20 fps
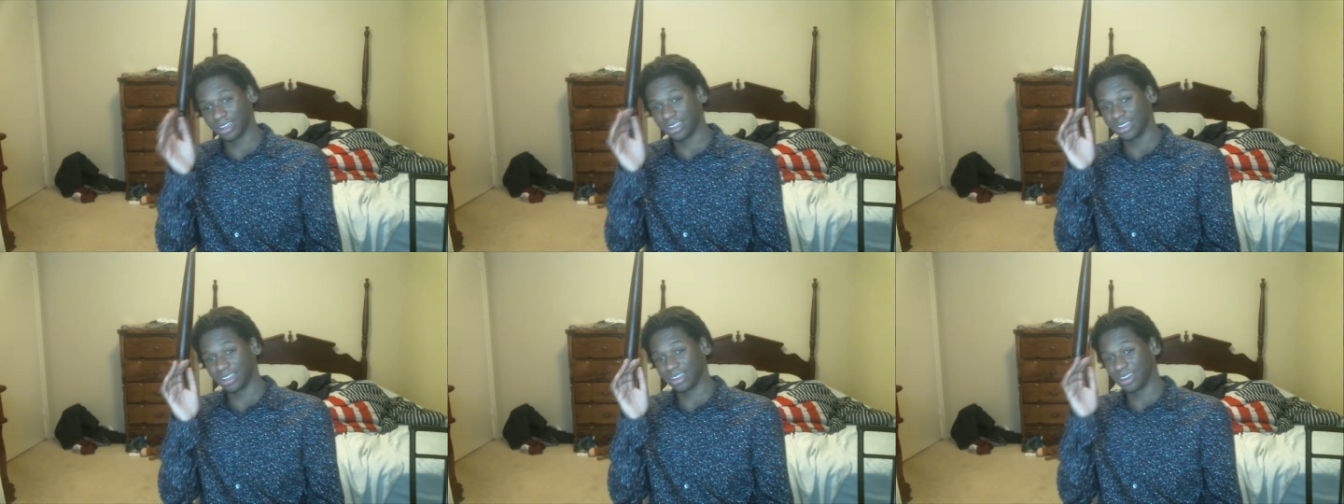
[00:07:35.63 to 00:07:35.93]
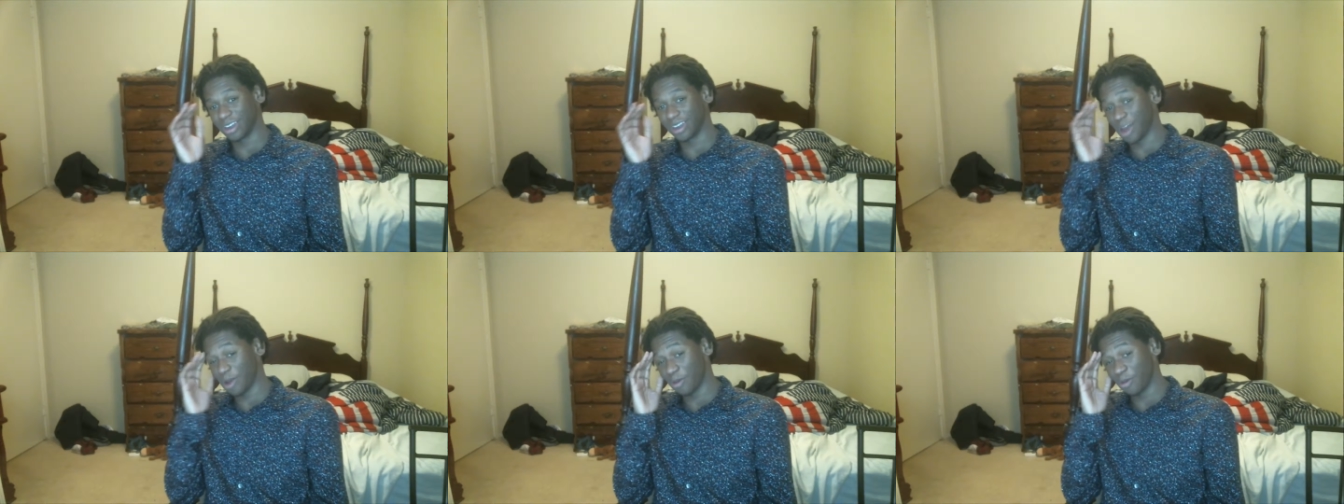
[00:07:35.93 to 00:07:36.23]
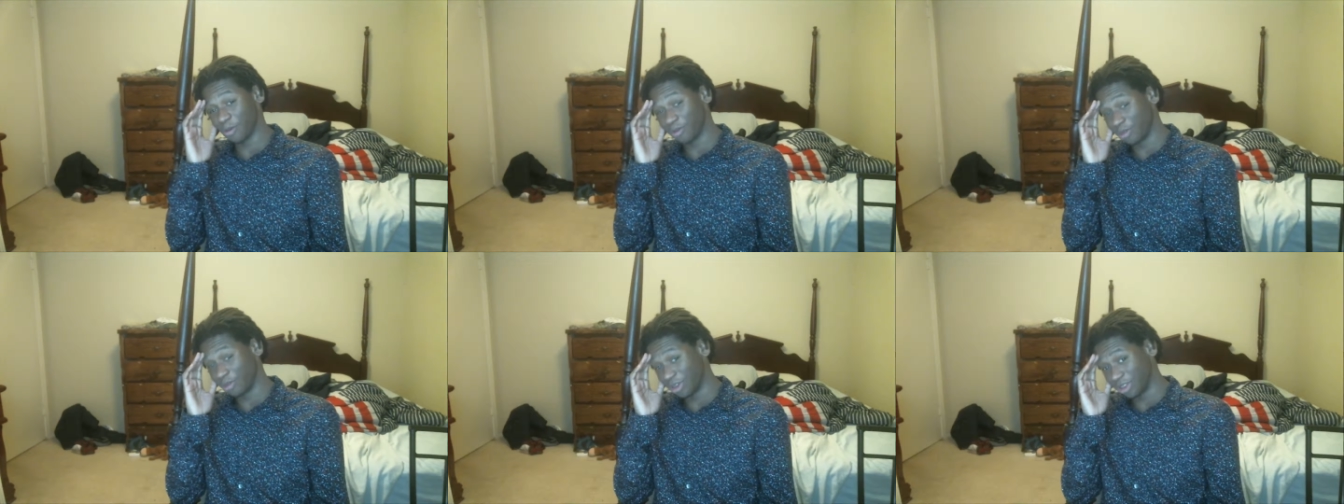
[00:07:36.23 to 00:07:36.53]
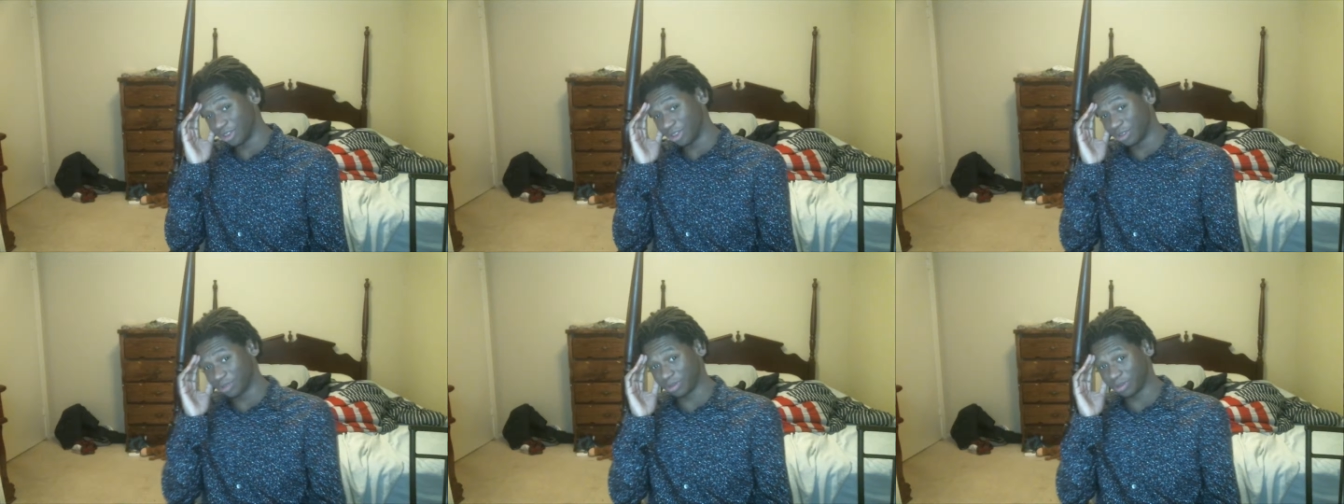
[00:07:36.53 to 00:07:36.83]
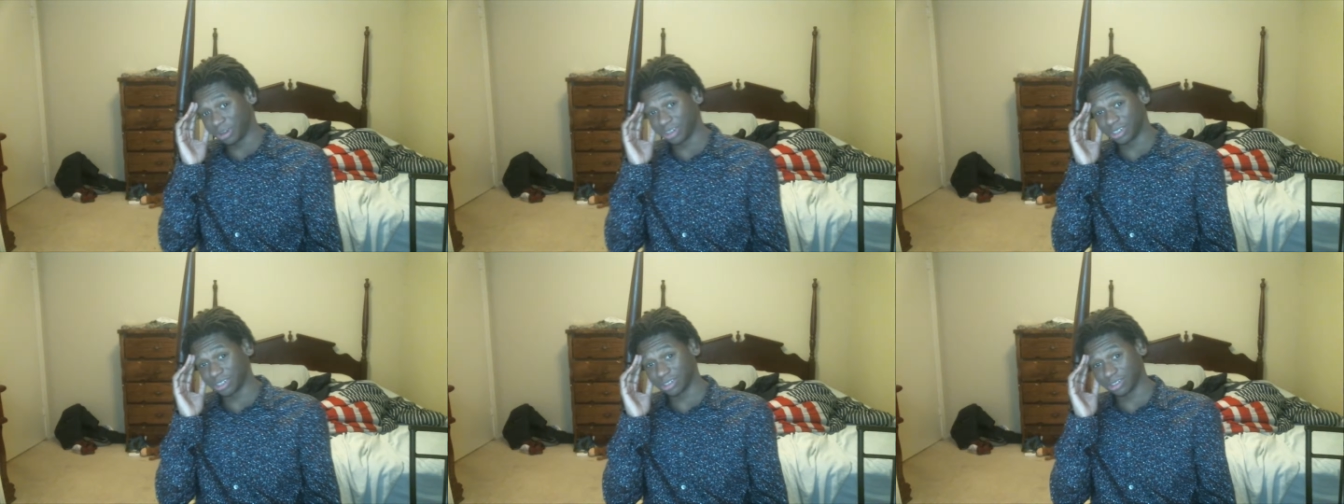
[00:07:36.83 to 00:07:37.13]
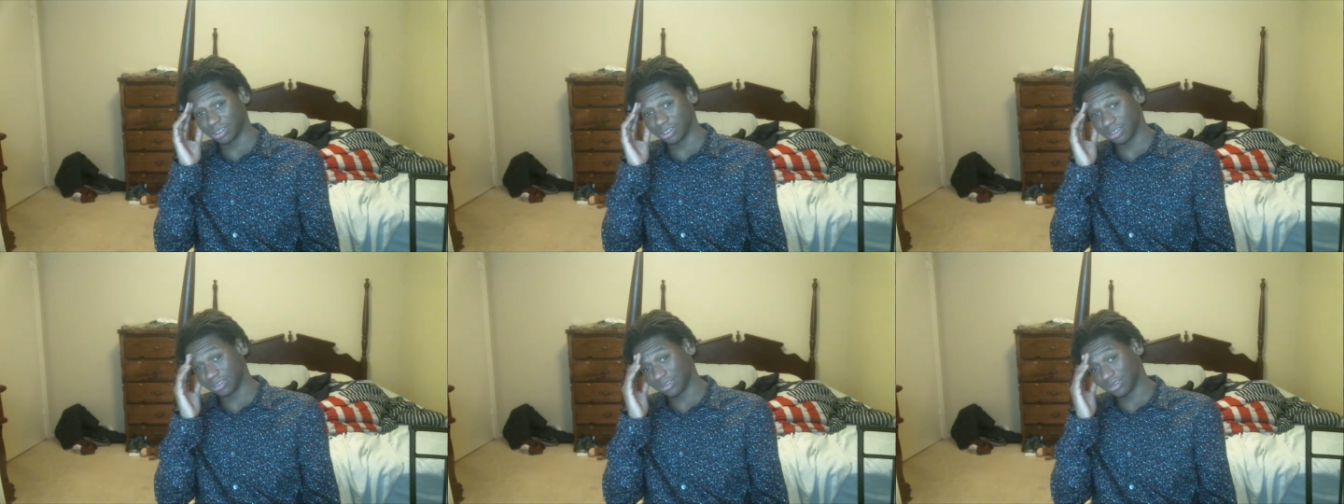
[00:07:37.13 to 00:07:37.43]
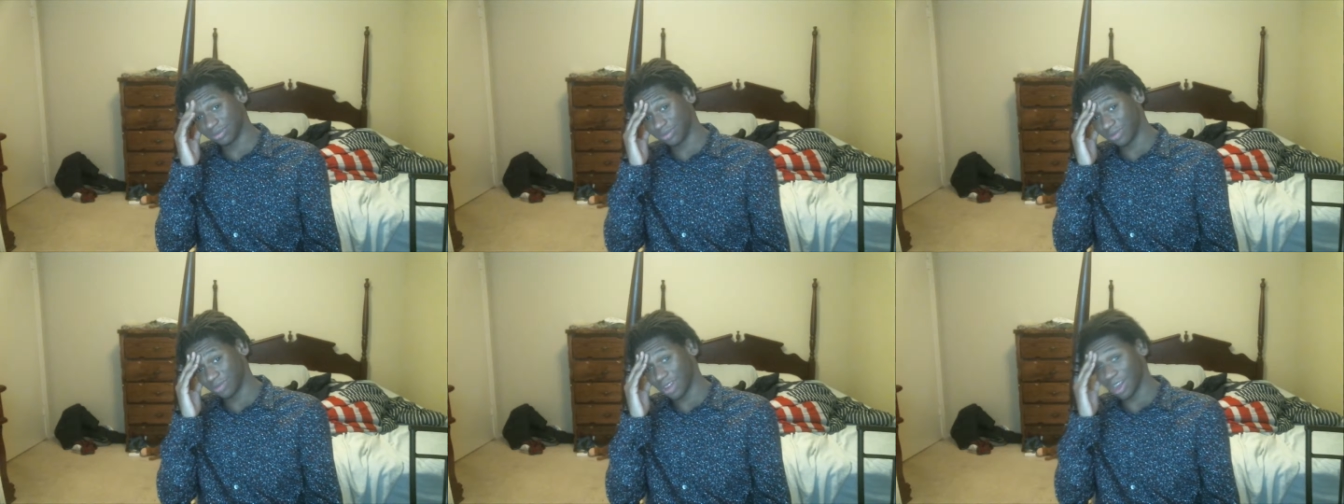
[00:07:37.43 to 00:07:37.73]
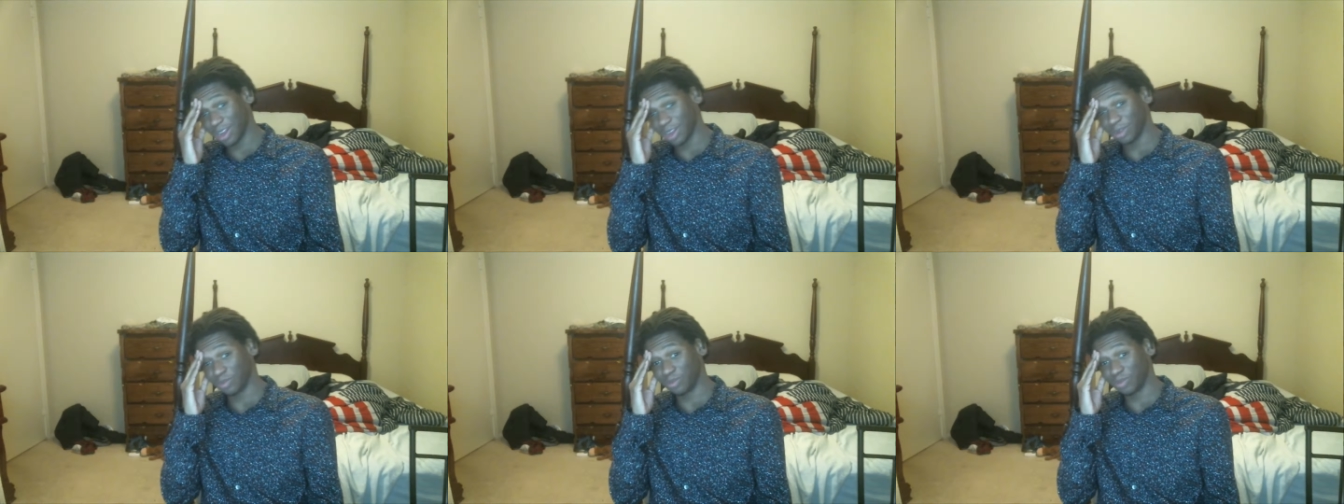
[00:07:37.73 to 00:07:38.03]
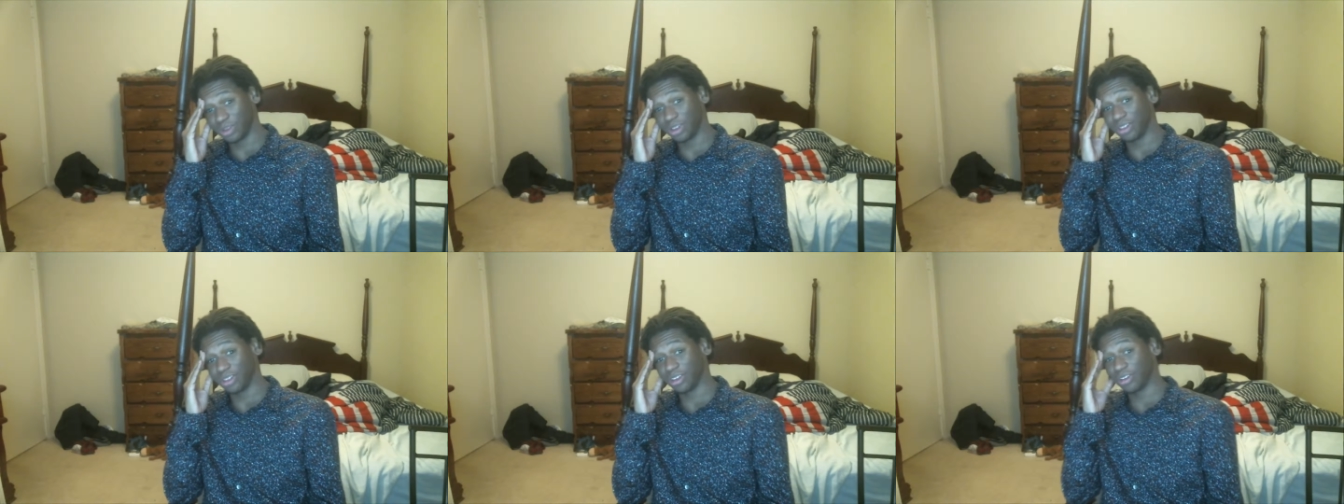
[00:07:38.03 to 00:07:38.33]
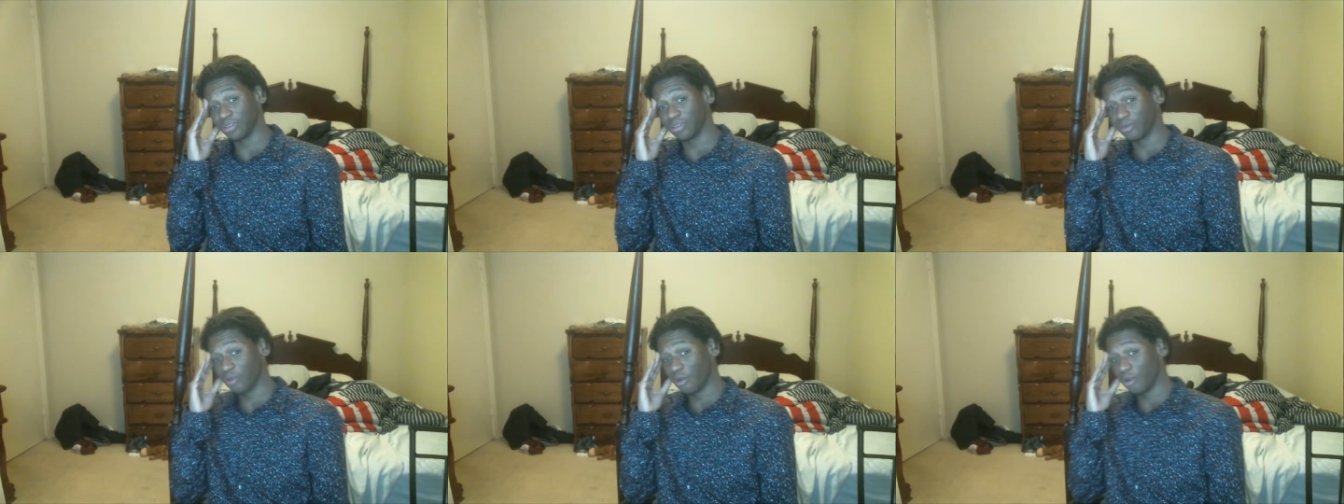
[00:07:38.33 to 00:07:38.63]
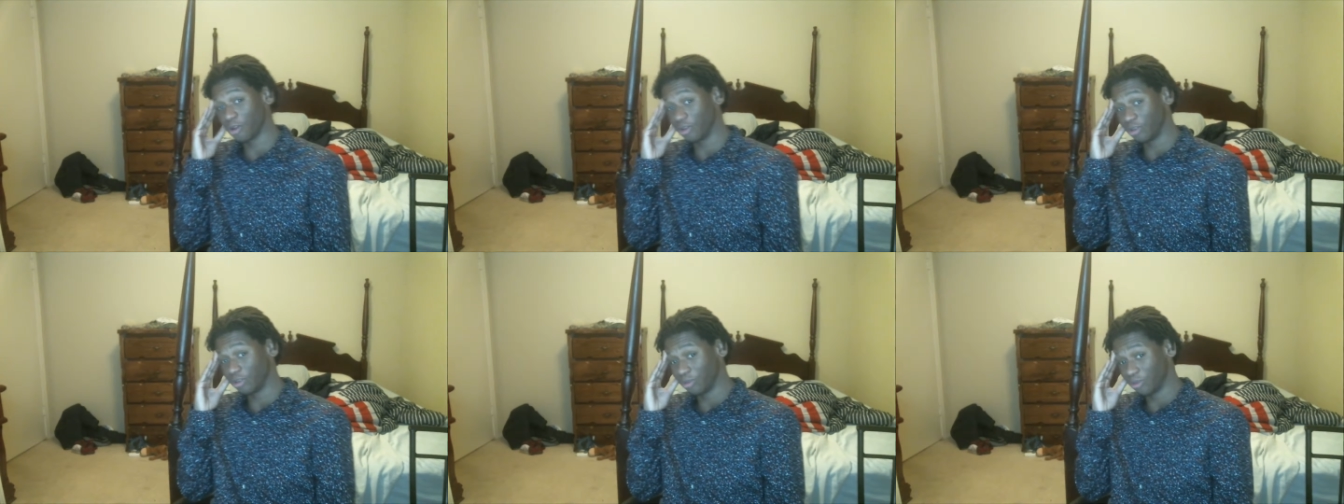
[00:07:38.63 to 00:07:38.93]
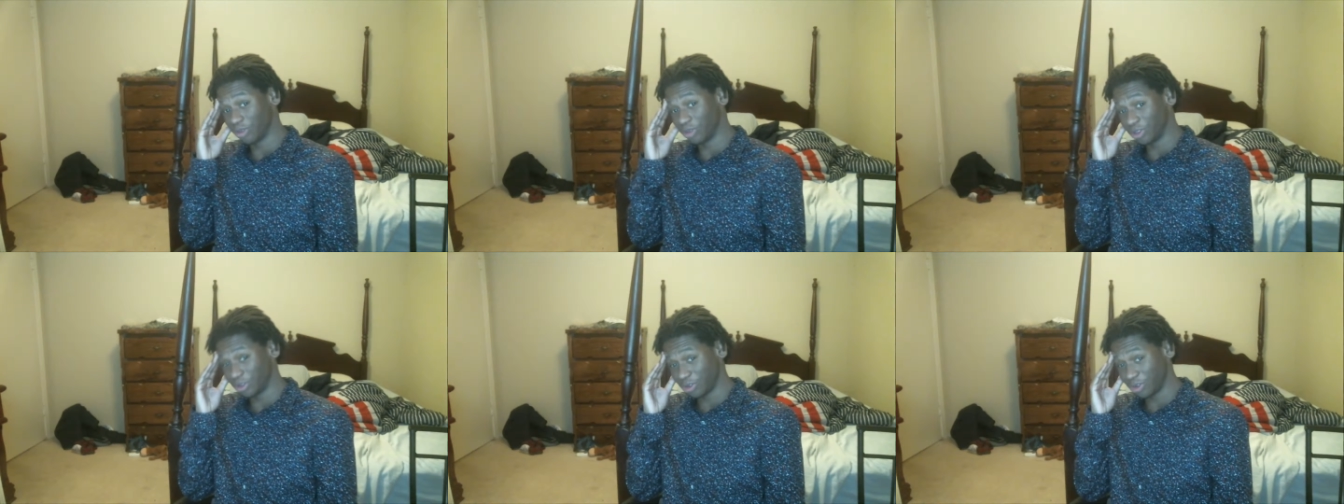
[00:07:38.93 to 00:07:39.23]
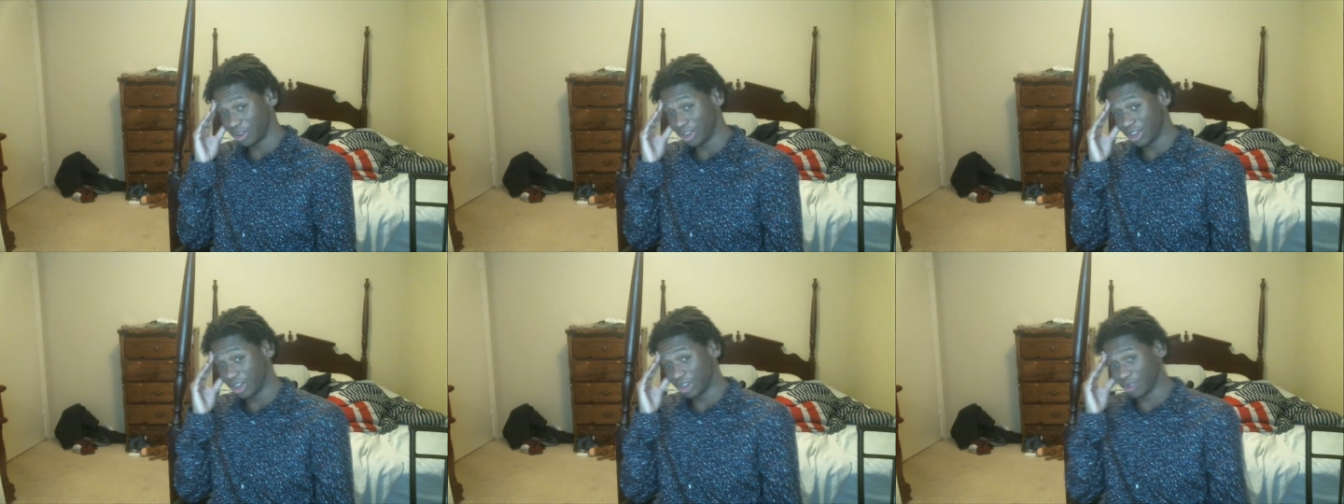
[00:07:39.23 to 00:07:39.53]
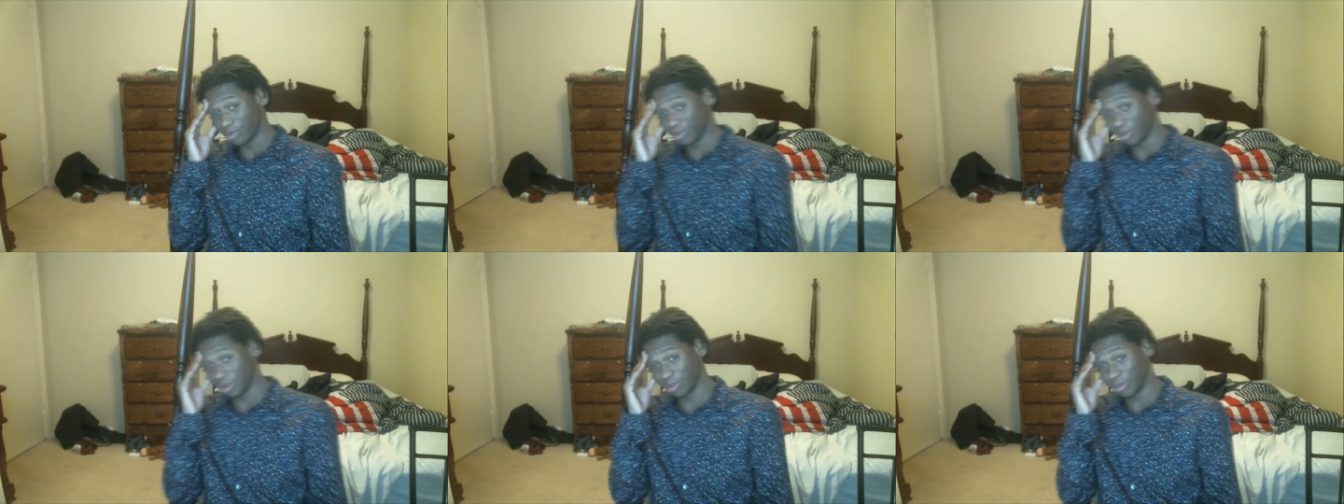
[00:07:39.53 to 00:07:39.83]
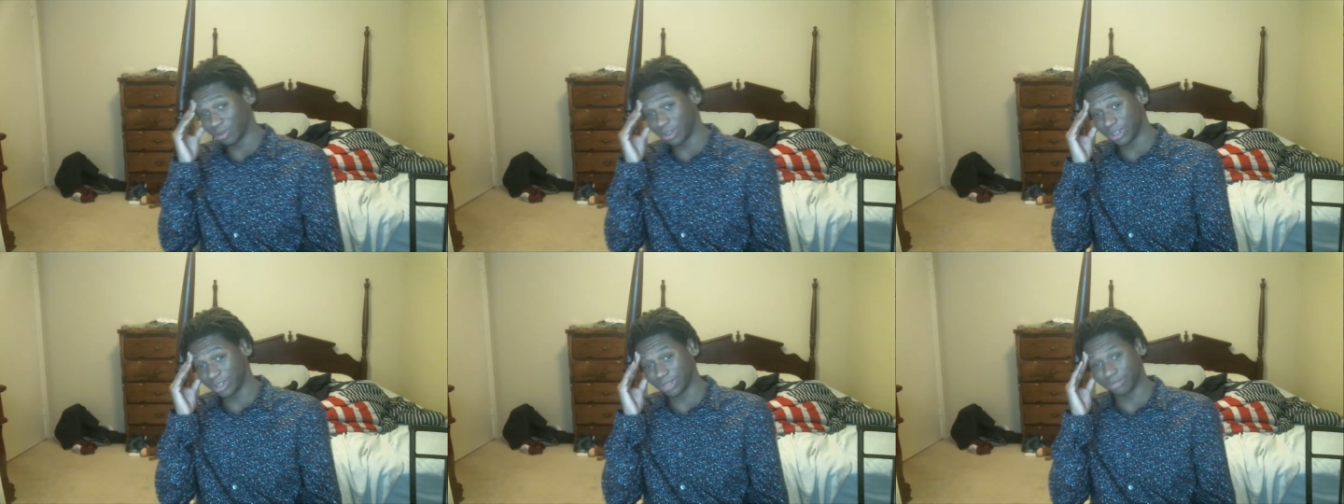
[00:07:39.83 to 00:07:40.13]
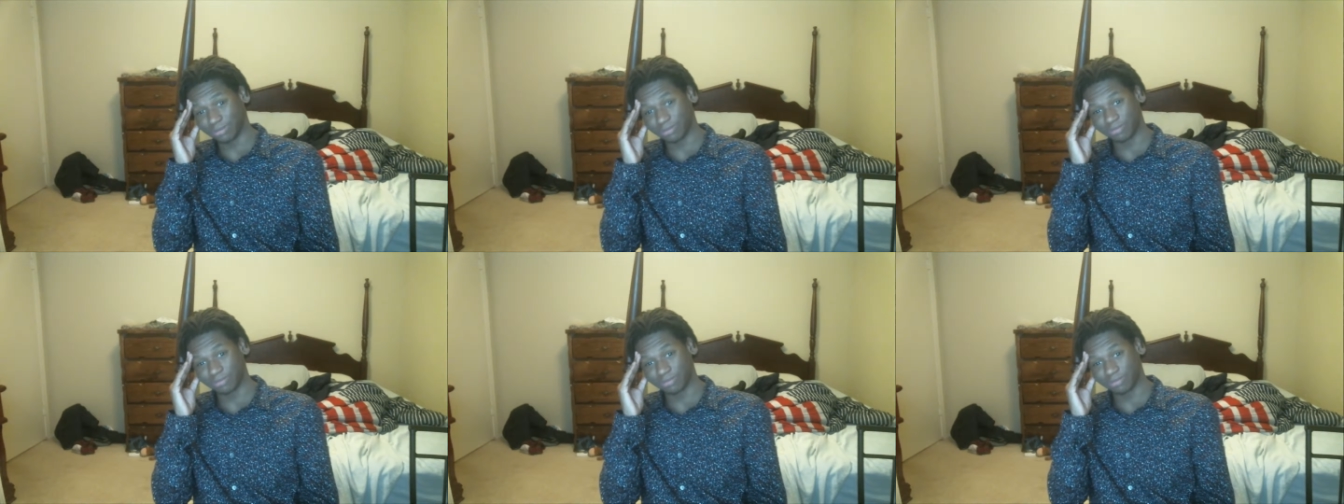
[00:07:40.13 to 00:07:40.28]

And I really wish I could be there for you when you needed me, but